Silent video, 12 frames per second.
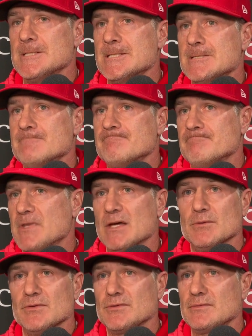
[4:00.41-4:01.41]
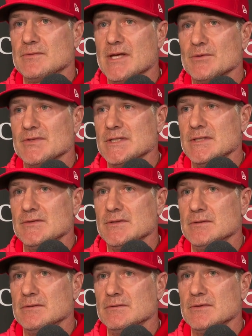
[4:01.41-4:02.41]
um, that was that was an
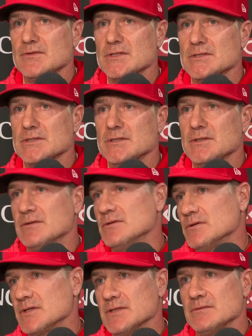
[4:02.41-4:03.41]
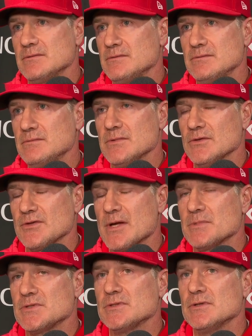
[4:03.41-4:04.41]
easy decision. He, he'll get those
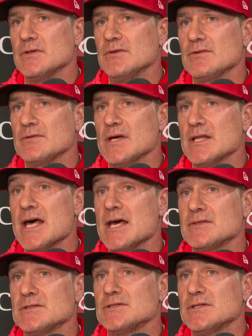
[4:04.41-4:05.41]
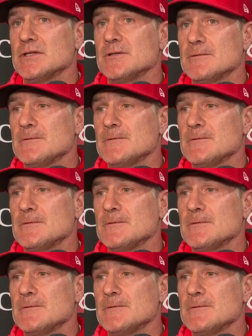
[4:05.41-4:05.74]
opportunities a lot this year.